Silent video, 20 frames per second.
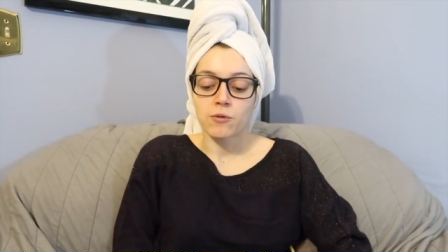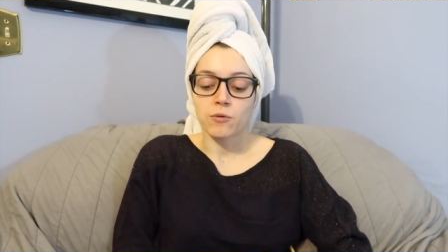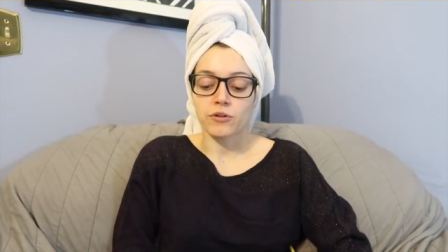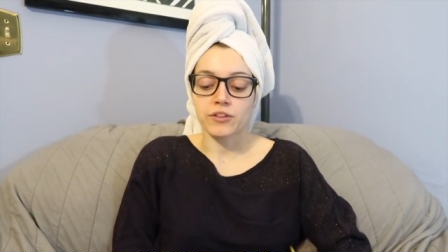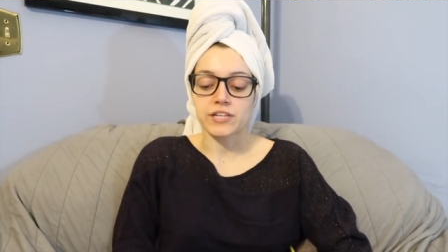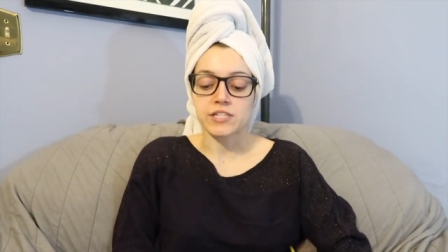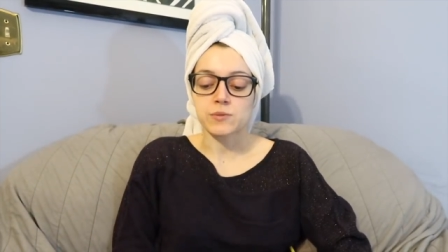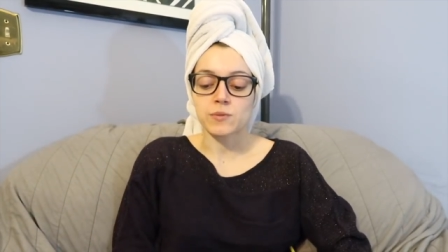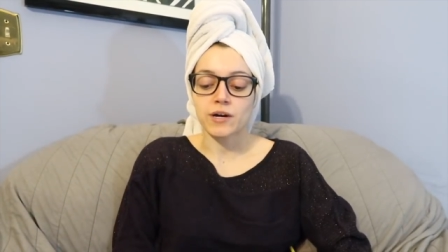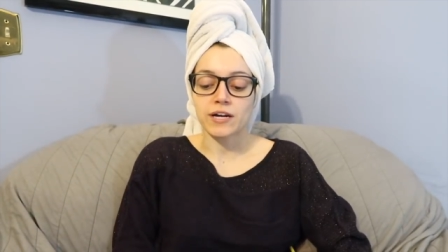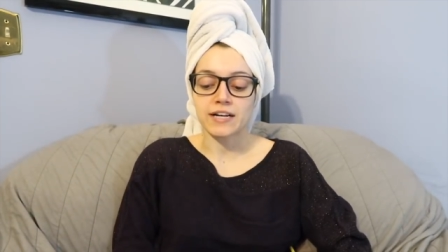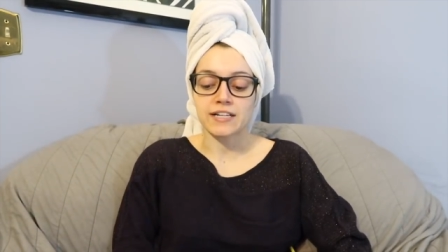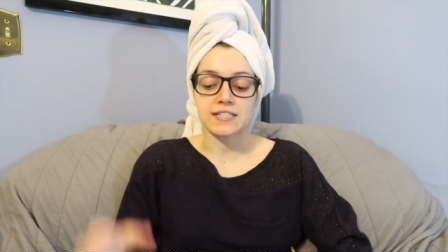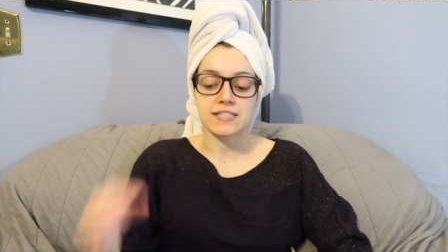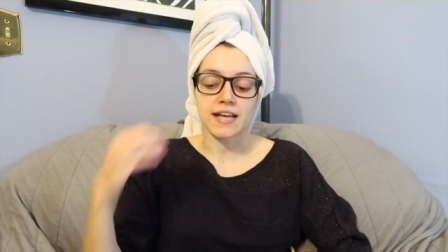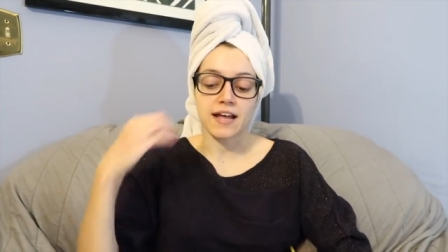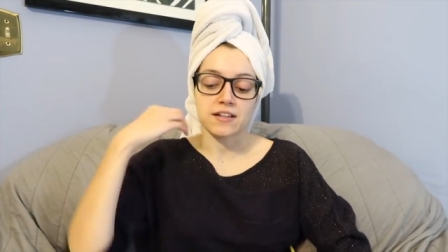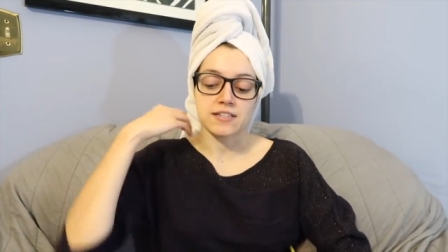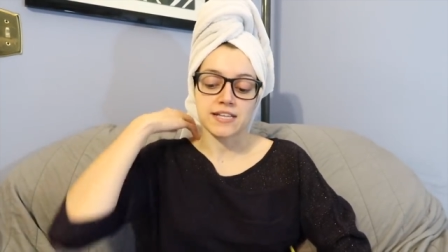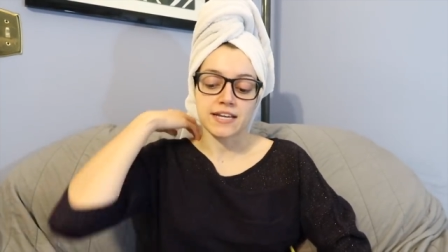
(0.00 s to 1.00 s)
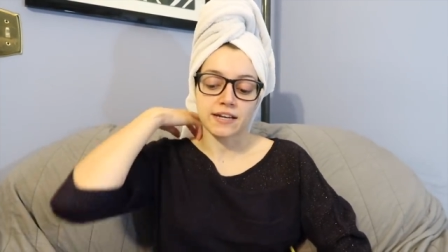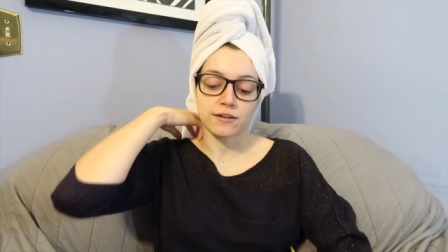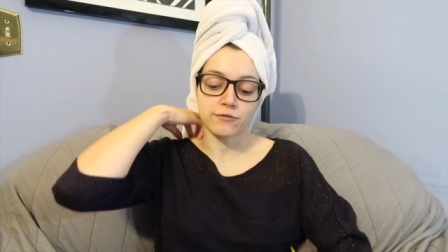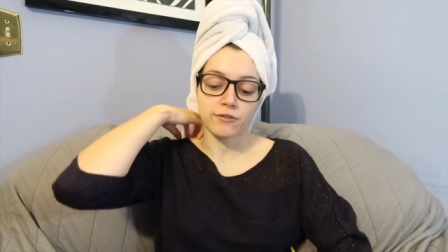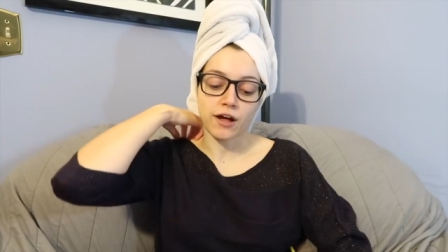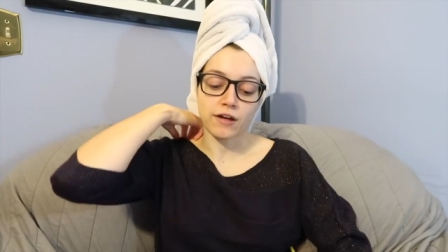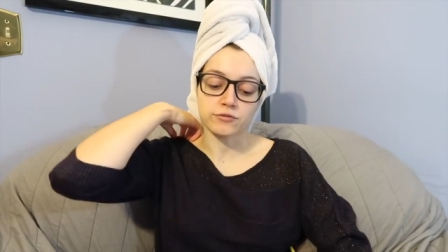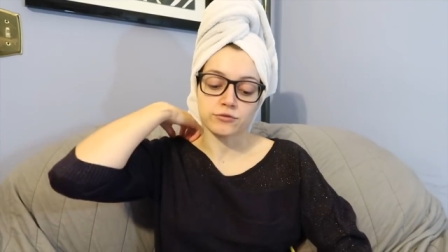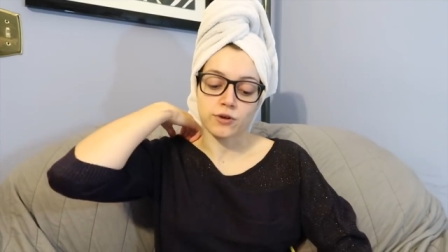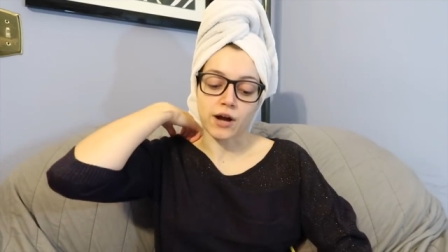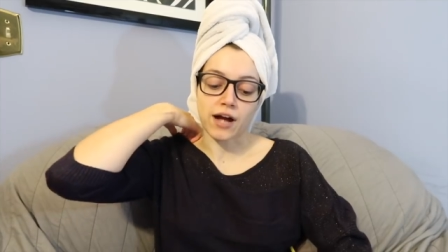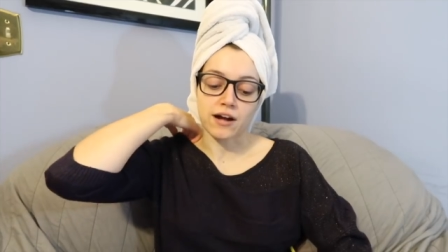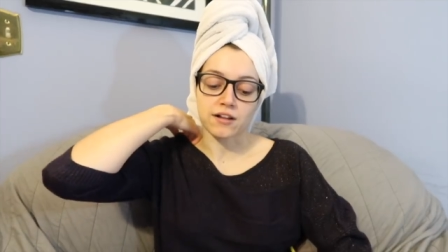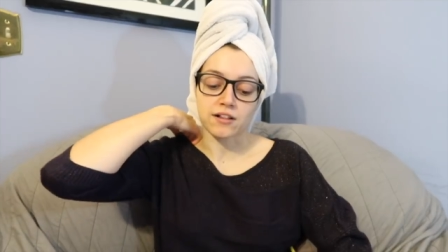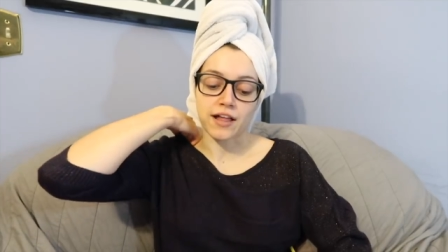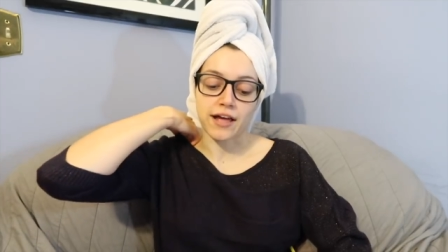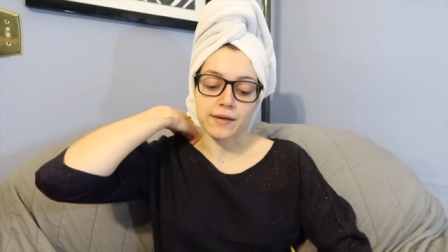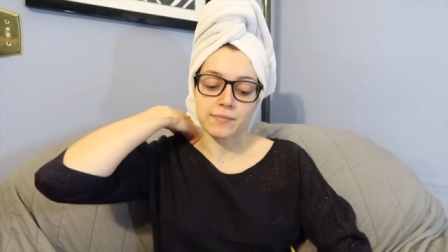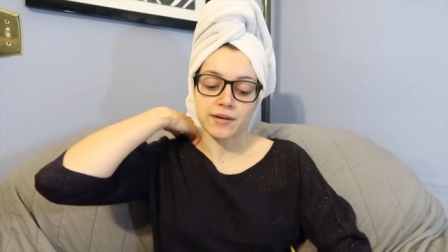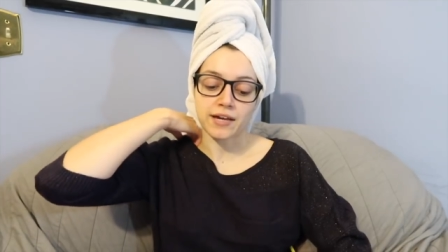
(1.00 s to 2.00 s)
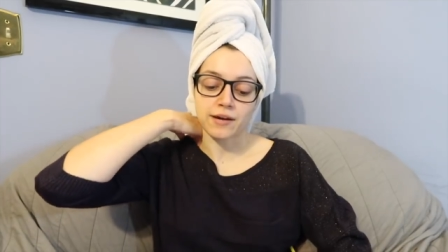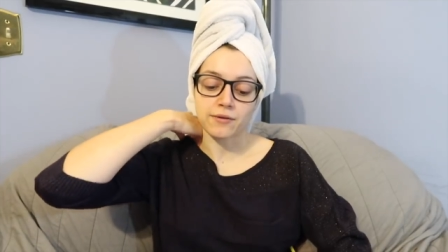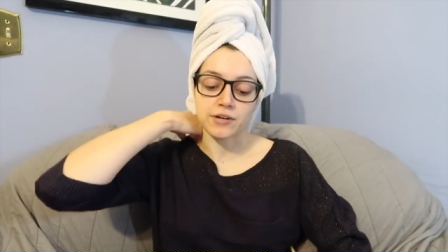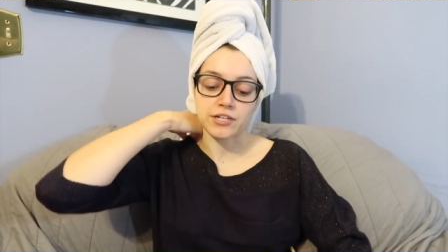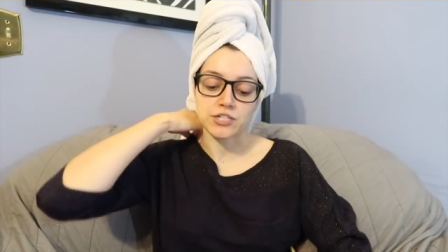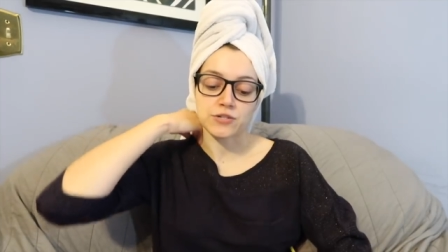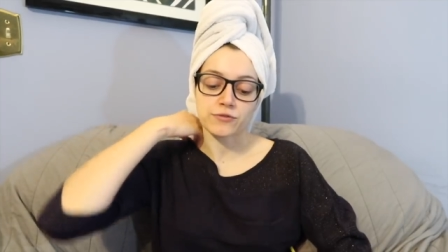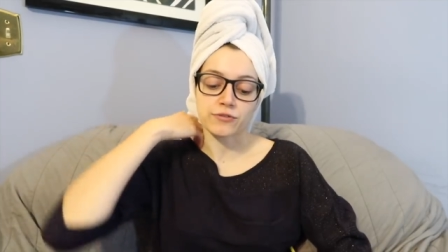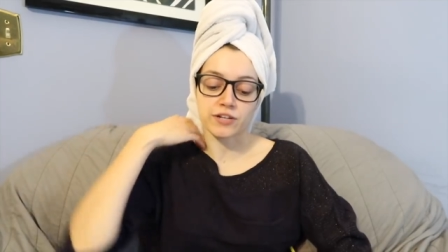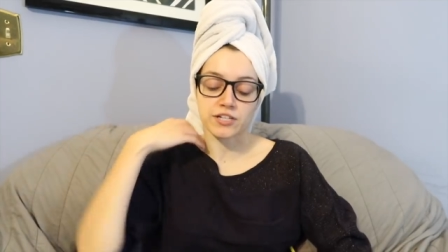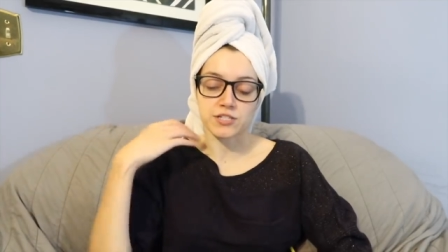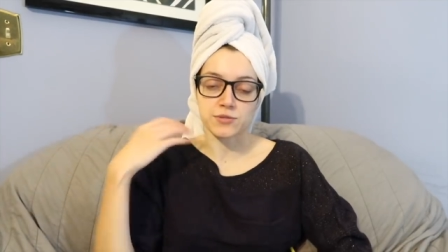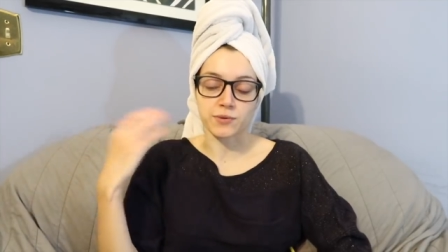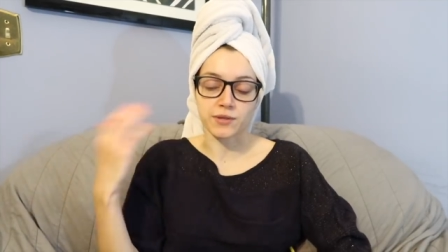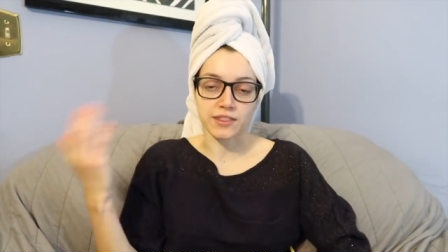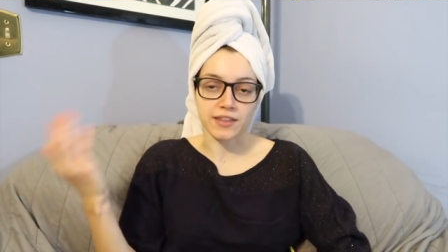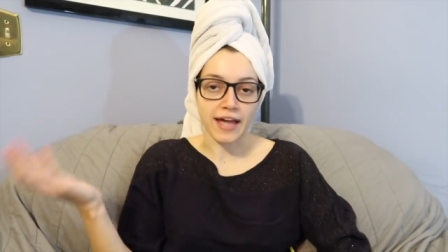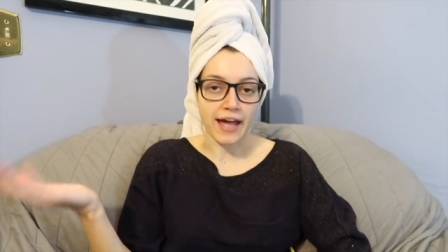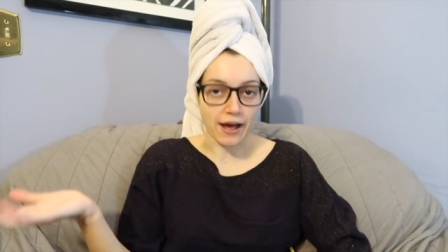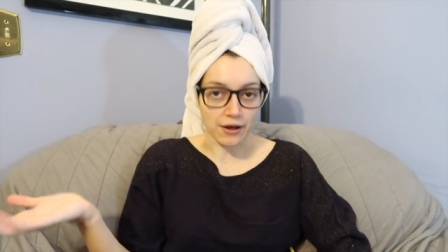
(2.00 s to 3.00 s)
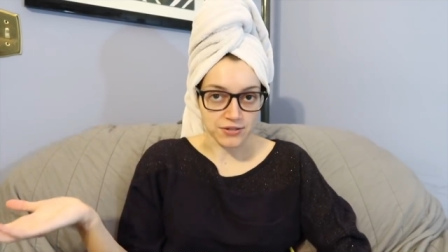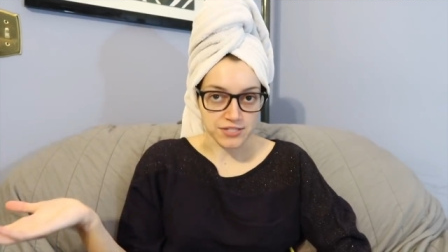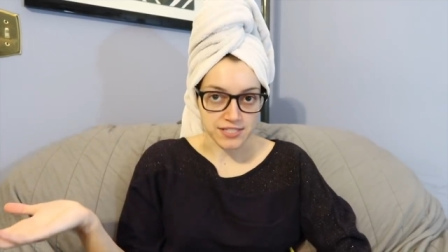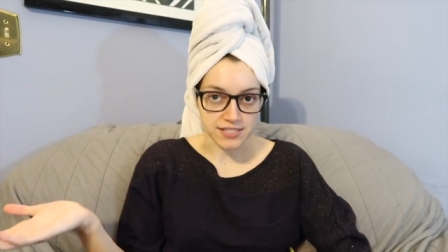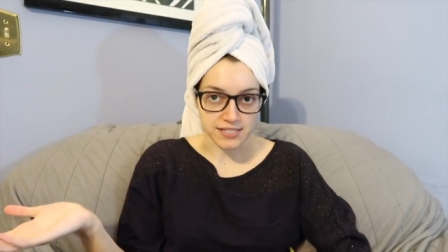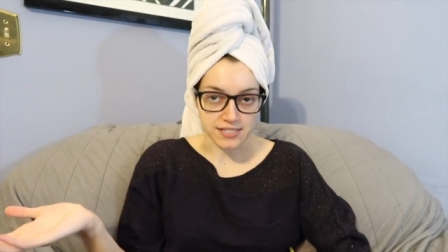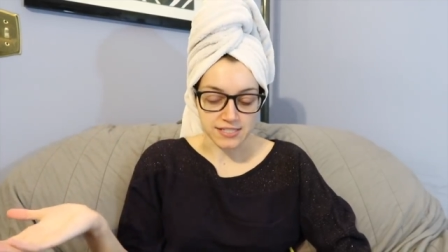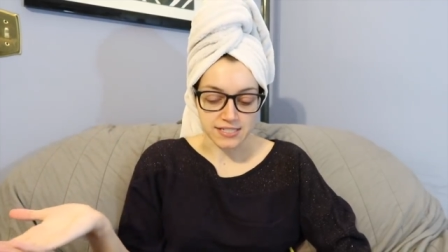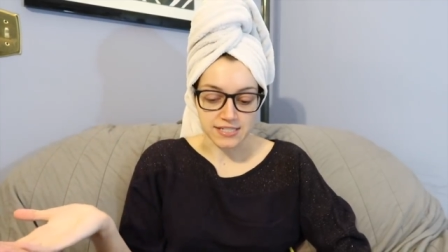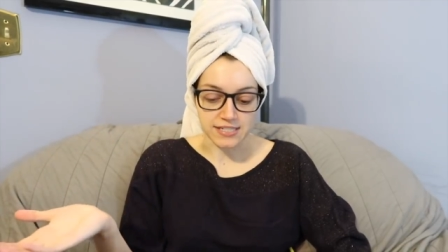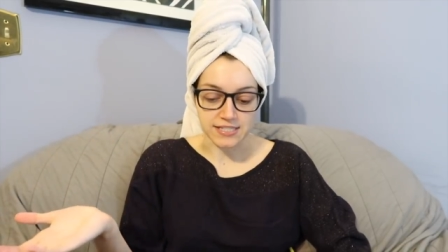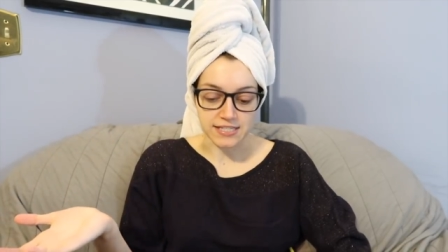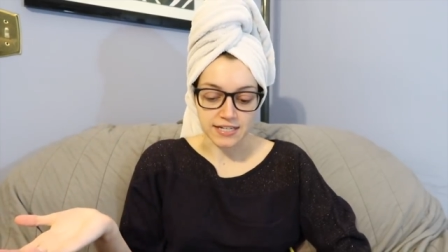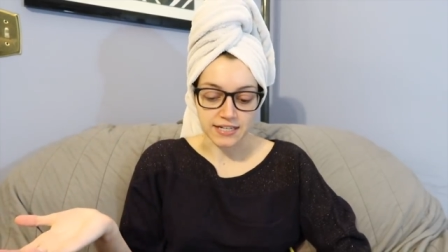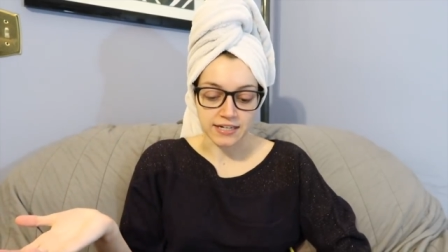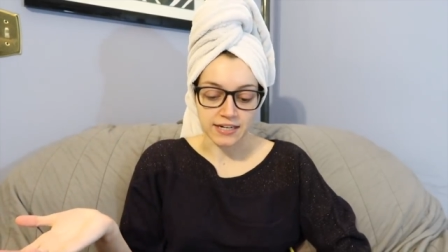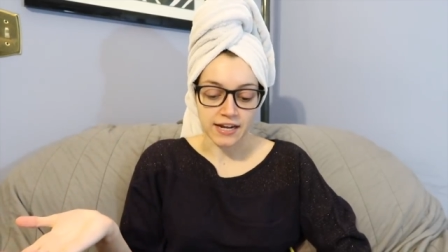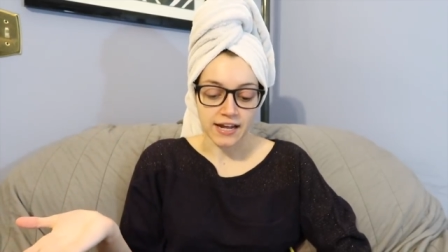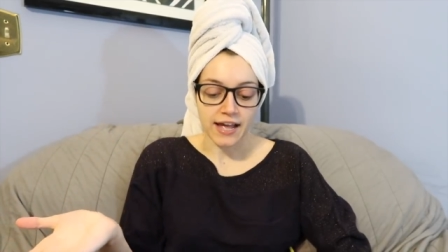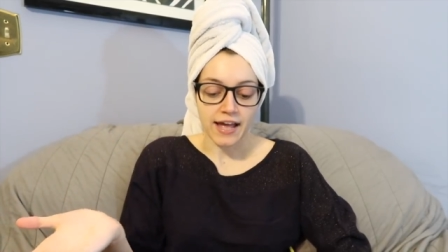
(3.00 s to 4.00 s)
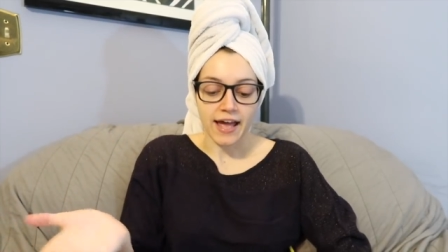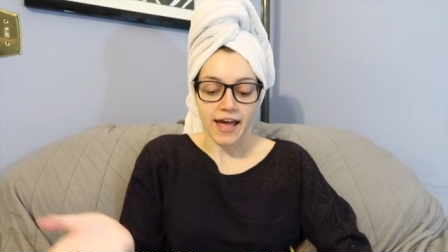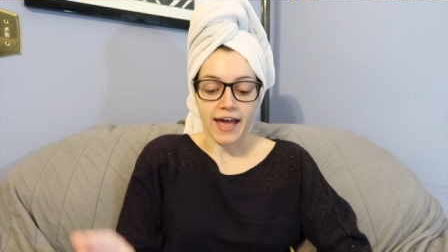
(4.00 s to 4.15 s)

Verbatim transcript: Well, this one, it sounds like, involved rock climbing, which fits with the house this season,